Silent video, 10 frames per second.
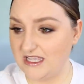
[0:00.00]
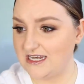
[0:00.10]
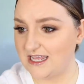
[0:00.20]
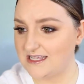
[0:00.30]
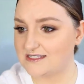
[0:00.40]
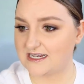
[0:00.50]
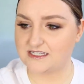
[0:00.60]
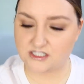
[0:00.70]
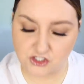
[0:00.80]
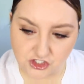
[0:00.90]
And it is
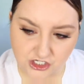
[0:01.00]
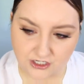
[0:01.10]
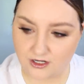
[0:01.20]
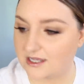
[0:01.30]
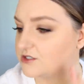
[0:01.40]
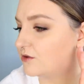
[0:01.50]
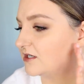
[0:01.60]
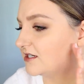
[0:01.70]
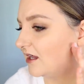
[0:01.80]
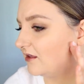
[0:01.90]
nice and sheer. As you
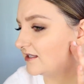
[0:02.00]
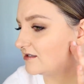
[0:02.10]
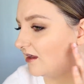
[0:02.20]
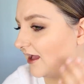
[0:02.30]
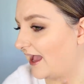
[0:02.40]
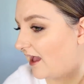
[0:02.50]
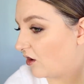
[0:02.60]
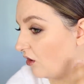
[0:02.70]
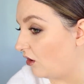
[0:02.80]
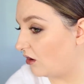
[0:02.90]
can tell, it's not
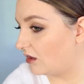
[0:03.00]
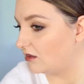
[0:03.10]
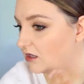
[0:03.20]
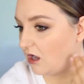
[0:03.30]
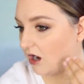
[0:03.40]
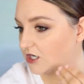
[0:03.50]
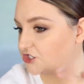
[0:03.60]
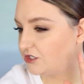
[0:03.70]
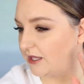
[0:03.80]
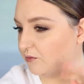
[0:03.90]
at all
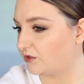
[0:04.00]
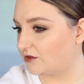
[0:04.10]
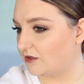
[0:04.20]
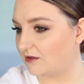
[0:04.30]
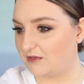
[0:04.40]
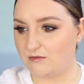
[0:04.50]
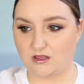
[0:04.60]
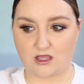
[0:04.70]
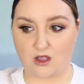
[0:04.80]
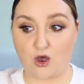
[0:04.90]
harsh. You like wouldn't look at me and be
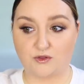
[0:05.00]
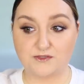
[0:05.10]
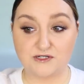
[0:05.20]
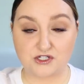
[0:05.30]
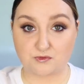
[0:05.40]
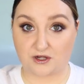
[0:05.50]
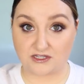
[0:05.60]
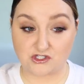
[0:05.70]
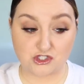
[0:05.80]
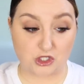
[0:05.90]
like, oh, this bitch is
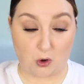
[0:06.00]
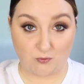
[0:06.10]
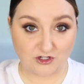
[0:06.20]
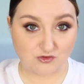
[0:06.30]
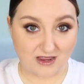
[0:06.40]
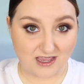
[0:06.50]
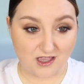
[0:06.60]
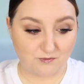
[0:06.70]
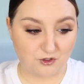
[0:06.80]
wearing so much makeup.